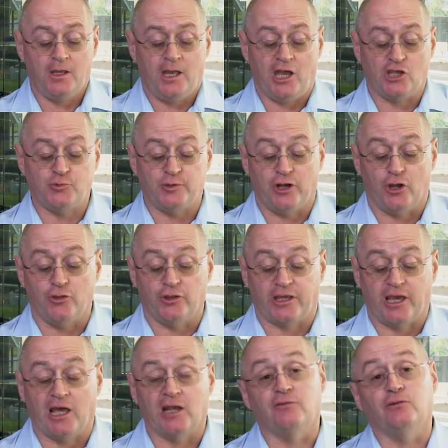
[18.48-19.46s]
As we know, the
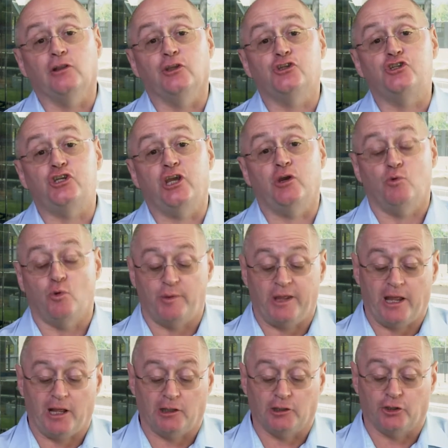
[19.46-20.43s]
carnival this year will
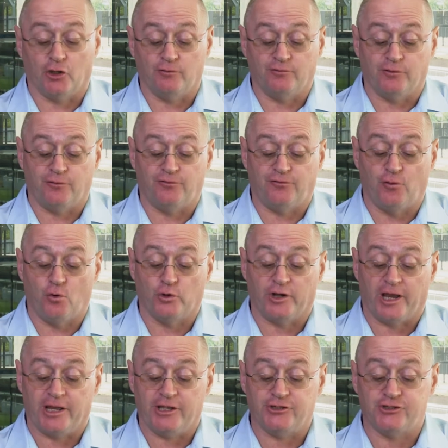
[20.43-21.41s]
be held over four
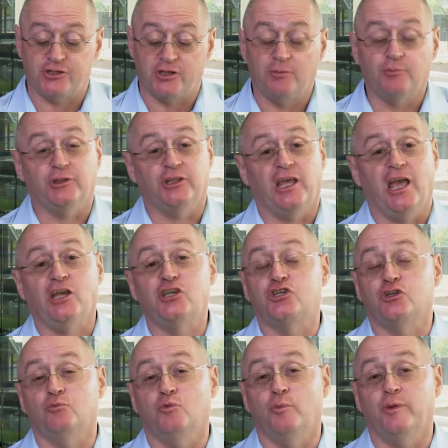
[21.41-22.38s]
days, but the
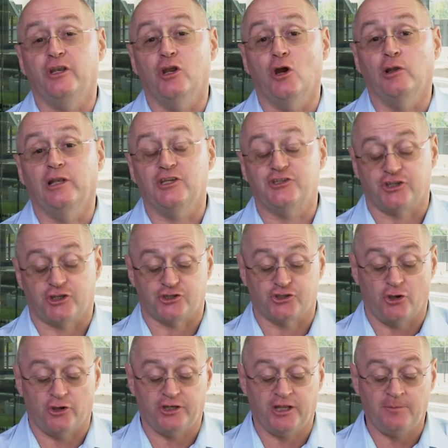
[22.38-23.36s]
action will be no less
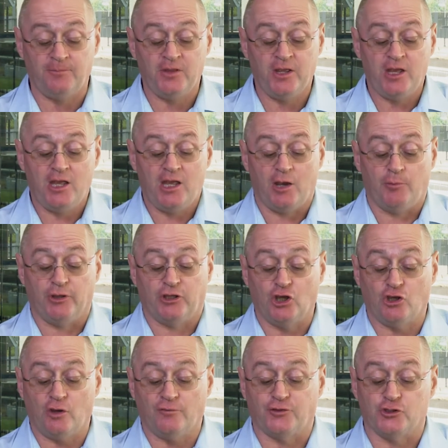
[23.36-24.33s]
exciting, and we
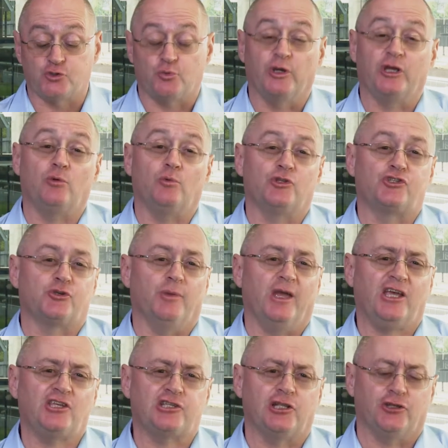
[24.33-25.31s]
kick off this week with some
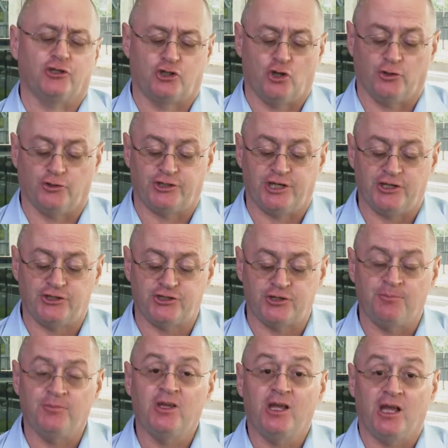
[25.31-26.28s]
excellent
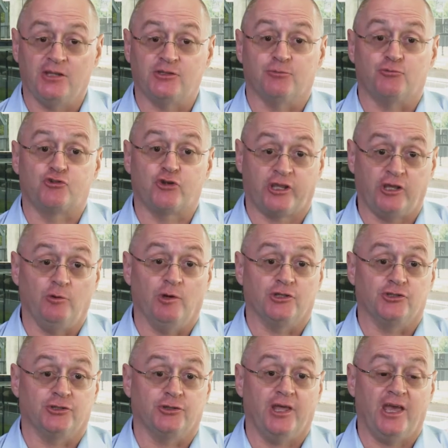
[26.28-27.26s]
contests and some tricky
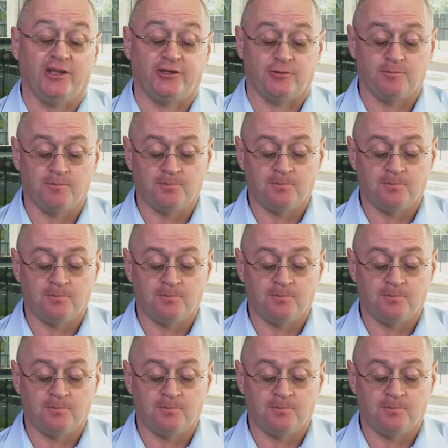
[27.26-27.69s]
ones at that.